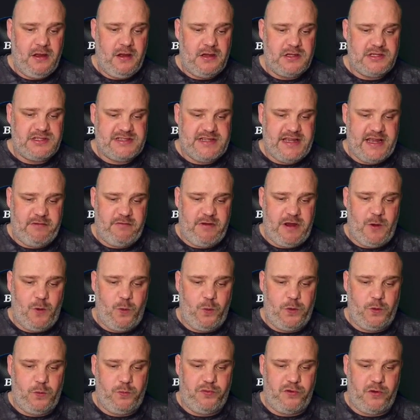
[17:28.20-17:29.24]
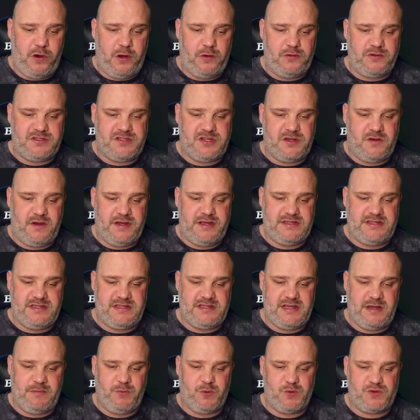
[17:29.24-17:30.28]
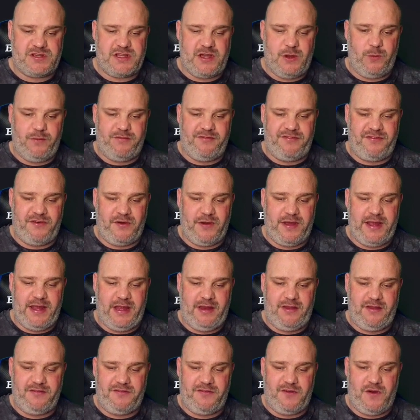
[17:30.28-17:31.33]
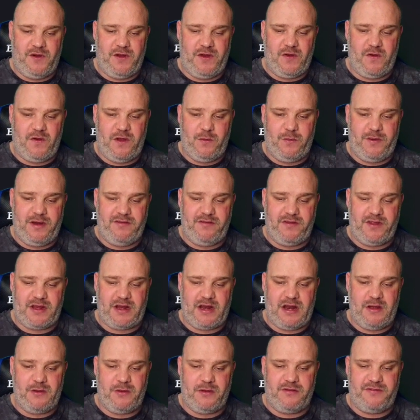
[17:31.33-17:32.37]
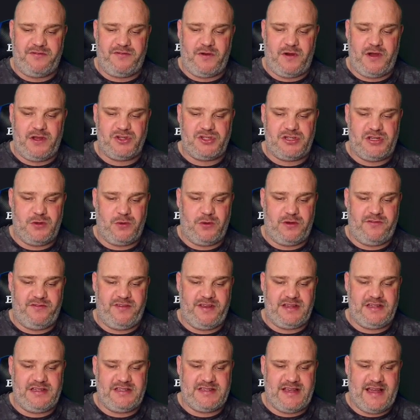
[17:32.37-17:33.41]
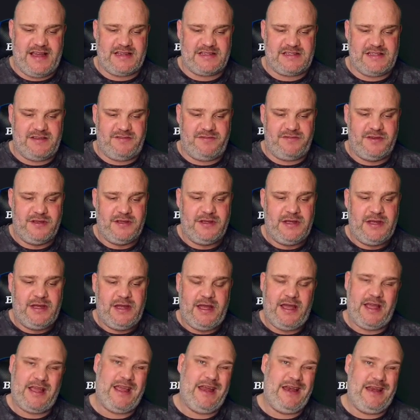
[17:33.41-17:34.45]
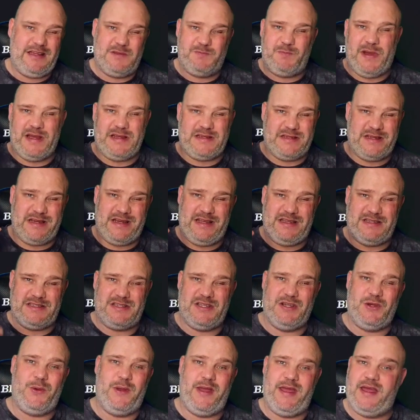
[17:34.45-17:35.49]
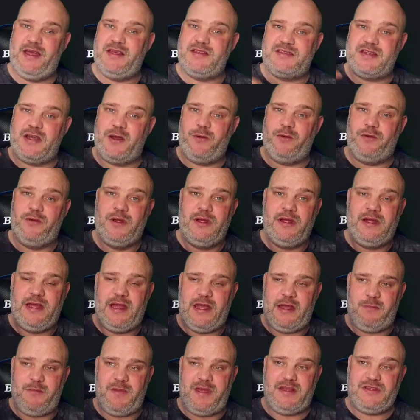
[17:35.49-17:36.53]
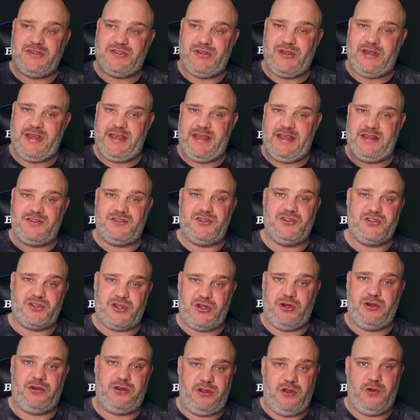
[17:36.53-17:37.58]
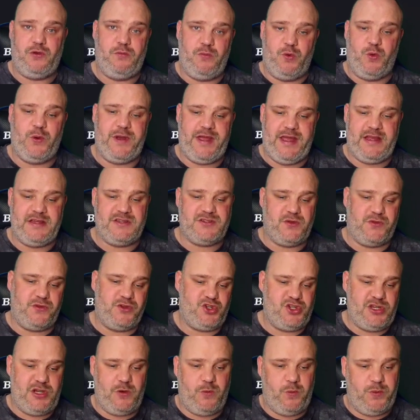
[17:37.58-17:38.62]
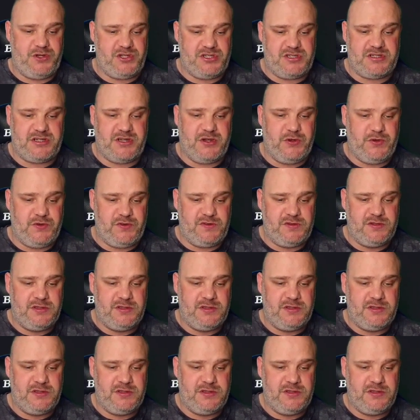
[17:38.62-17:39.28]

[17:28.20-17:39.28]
Tyrell will prioritise his Humble skill when fighting the Fire Knight whenever the Cloak of Fire Shield is active. Again, it's basically his 2-hitter, so it means that he's just going to do more hits on the shield, which is good.